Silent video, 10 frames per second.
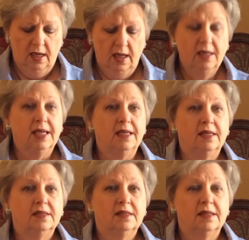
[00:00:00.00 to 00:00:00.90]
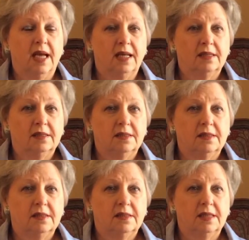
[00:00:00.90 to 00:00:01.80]
and then it stands
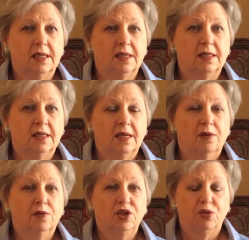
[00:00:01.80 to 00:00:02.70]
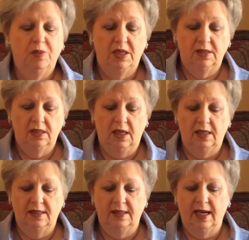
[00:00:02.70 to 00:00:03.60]
still, which means
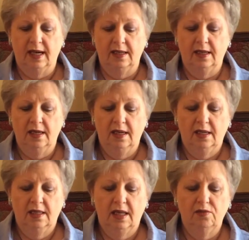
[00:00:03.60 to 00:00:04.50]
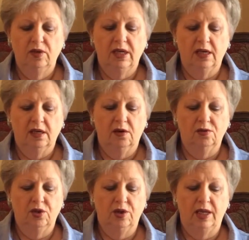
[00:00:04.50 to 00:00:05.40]
it's done. Then we can
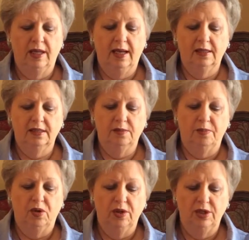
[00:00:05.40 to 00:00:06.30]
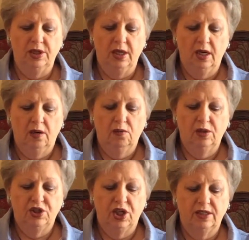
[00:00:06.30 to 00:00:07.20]
go to the next point,
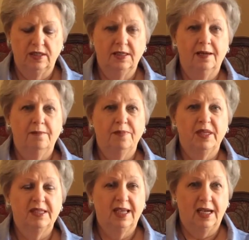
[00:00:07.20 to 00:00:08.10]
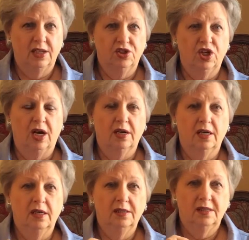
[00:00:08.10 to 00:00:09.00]
which is second
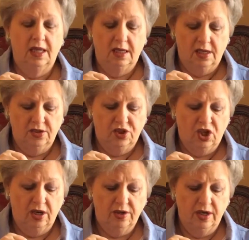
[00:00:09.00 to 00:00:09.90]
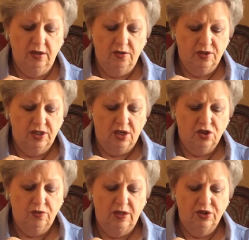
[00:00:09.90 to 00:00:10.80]
chakra, sacral chakra or
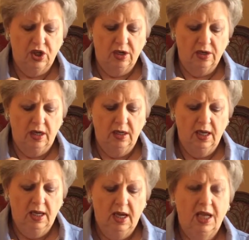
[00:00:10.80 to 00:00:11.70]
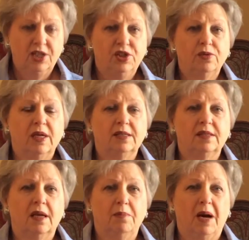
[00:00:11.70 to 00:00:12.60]
sexual chakra, and you can
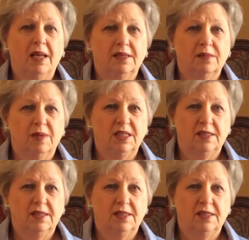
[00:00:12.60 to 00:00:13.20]
say balance my